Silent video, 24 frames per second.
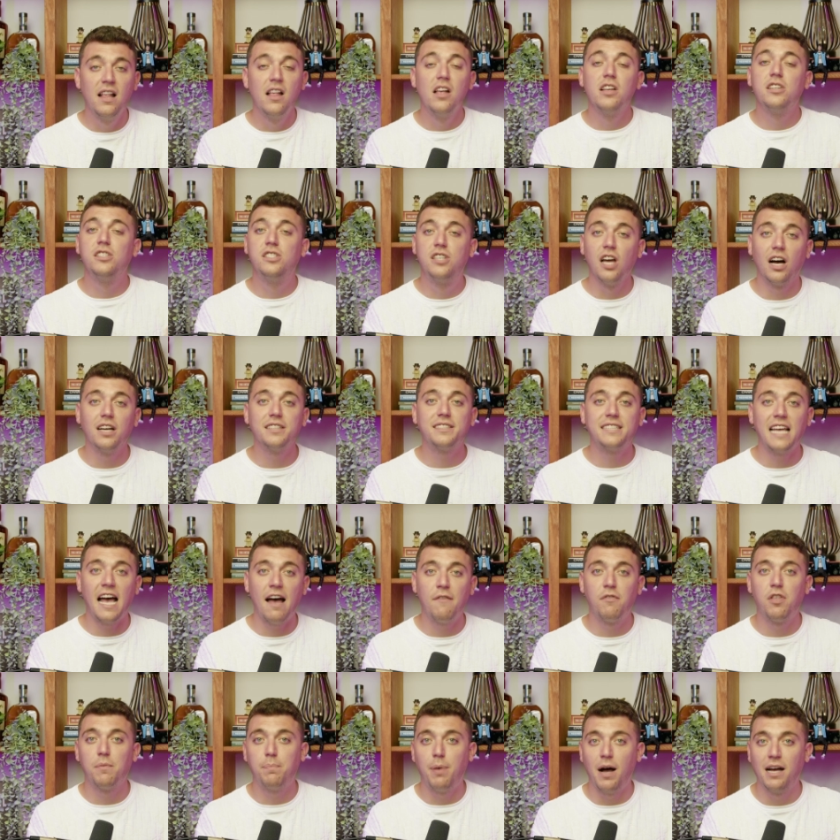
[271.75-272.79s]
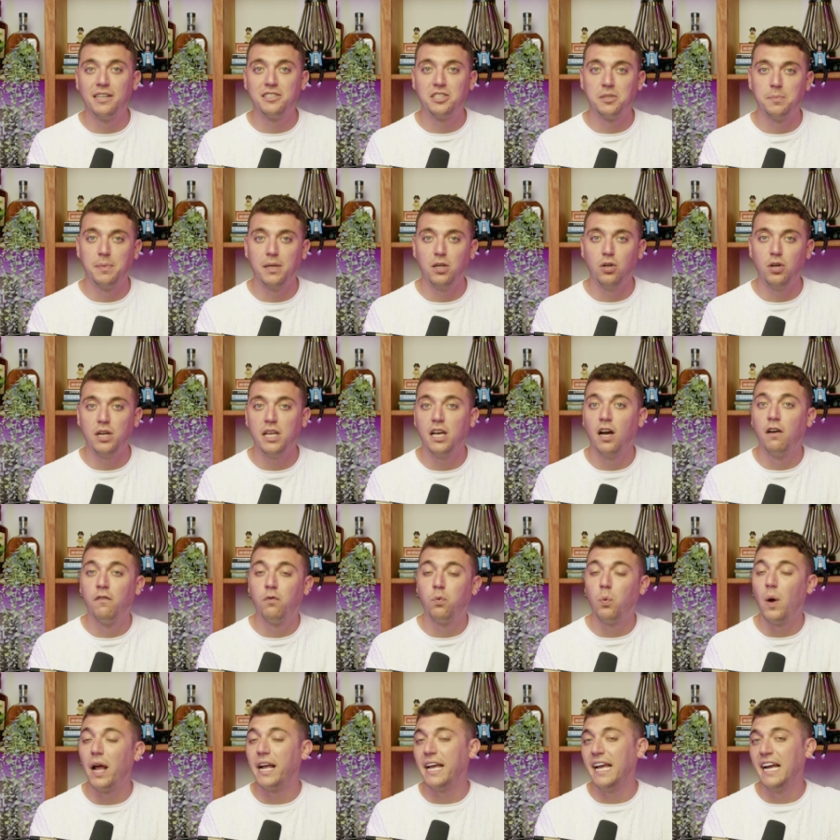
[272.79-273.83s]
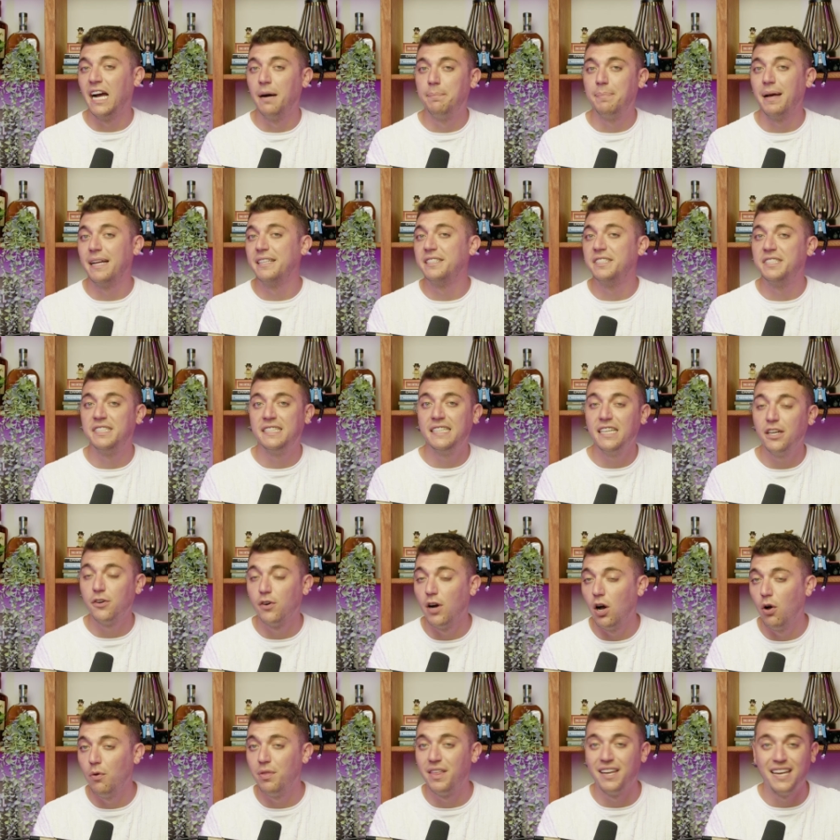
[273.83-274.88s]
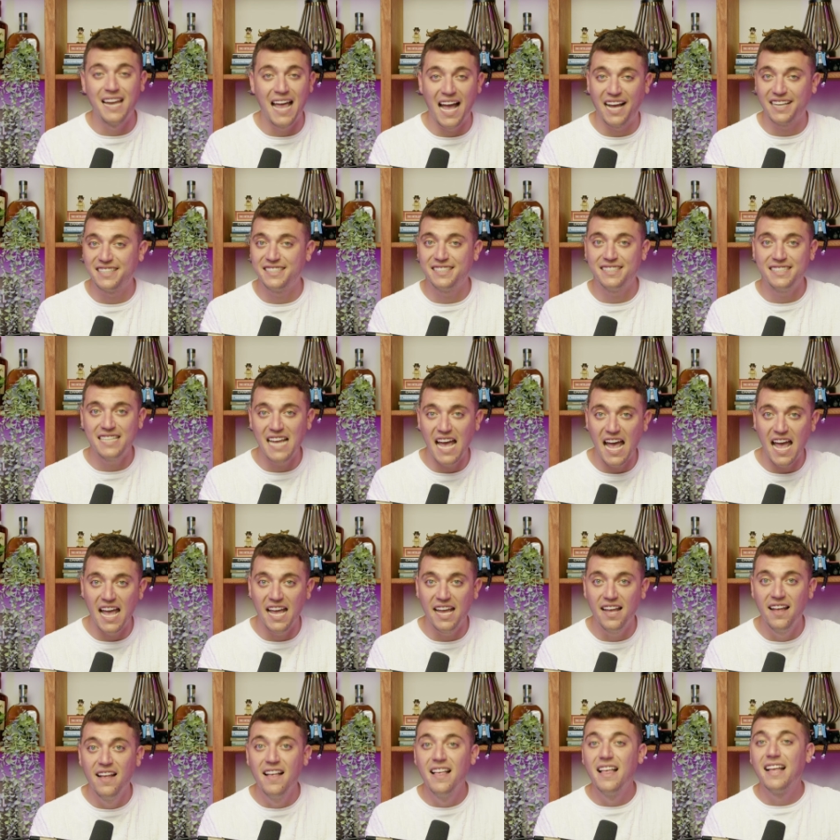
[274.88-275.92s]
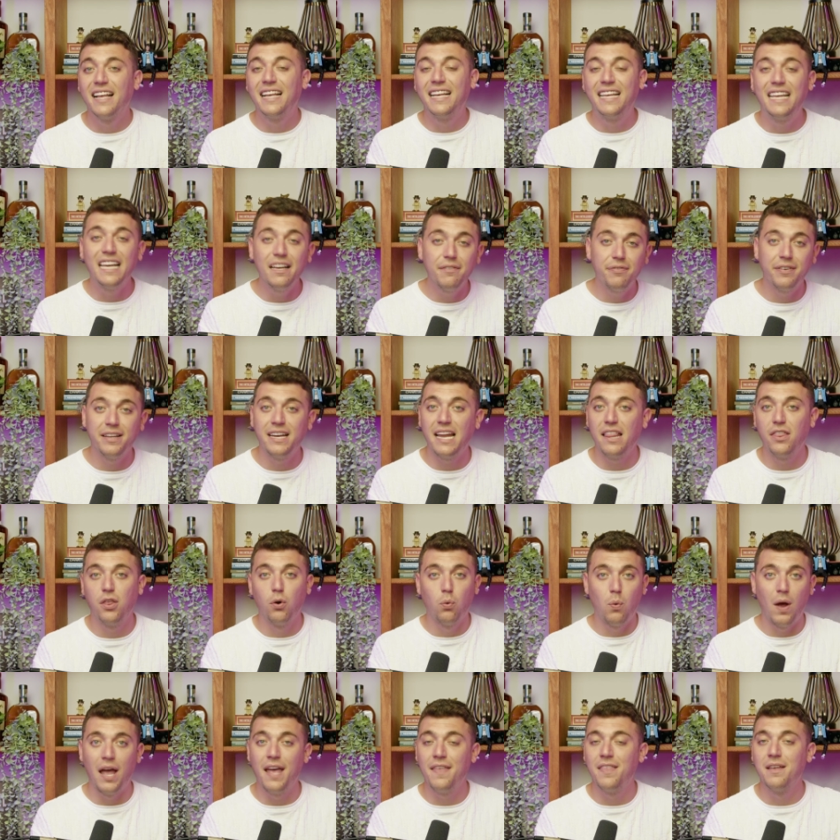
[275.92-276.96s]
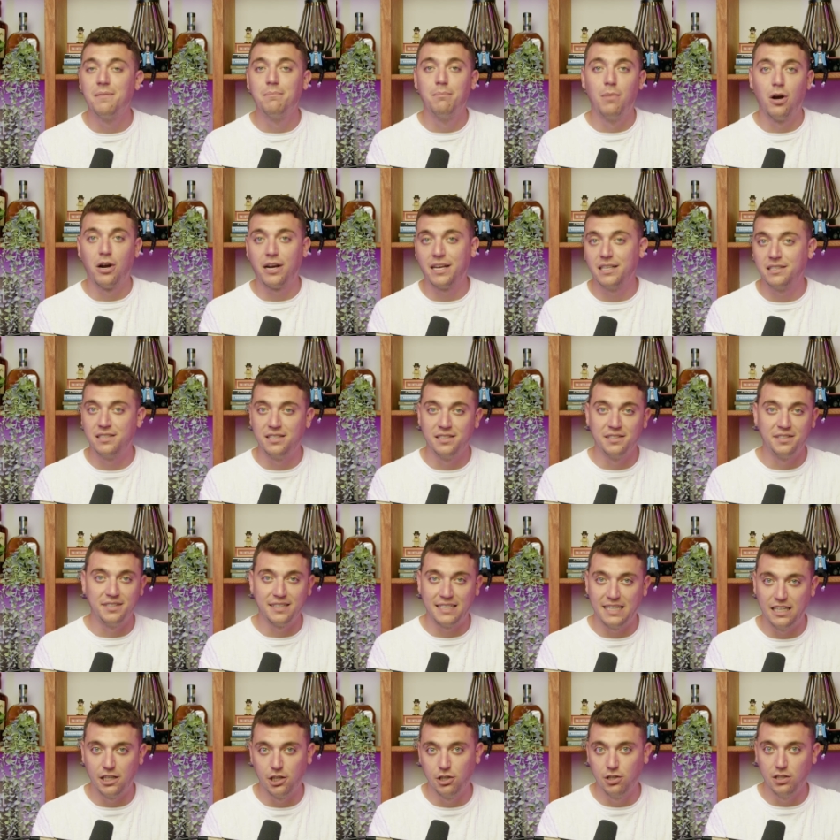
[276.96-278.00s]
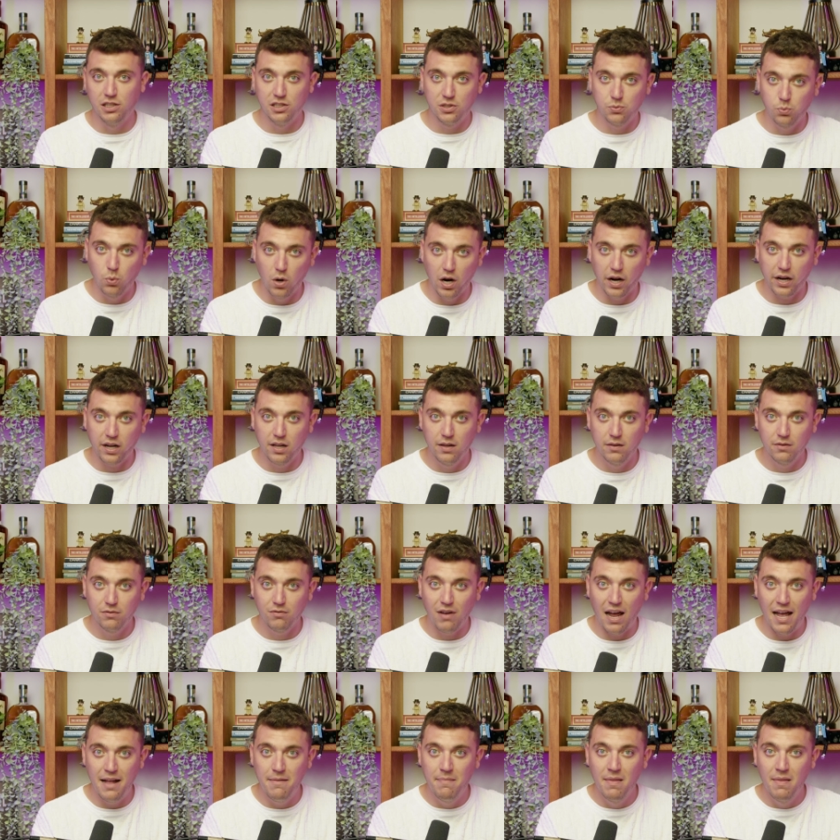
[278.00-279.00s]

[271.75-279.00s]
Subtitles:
does have the possibility of waking up at zero the next day, given the way that markets and securities work, right?